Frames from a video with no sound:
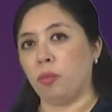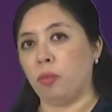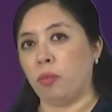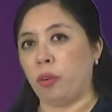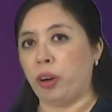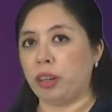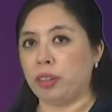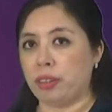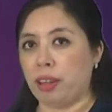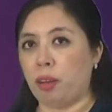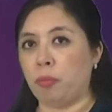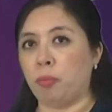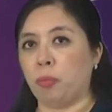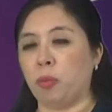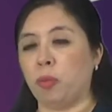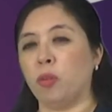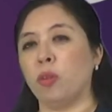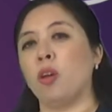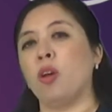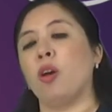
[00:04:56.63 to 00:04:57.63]
For example,
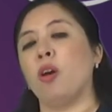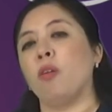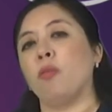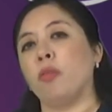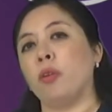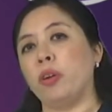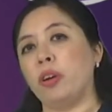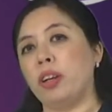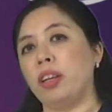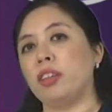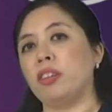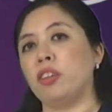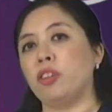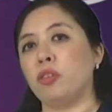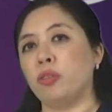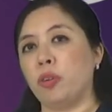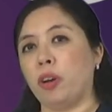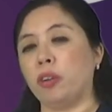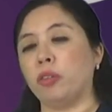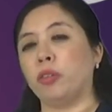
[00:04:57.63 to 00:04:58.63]
for this
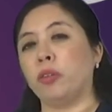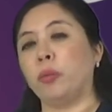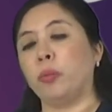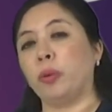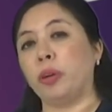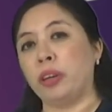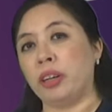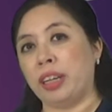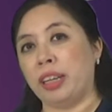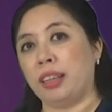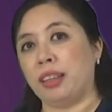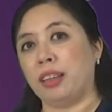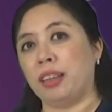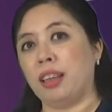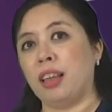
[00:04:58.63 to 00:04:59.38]
structure we need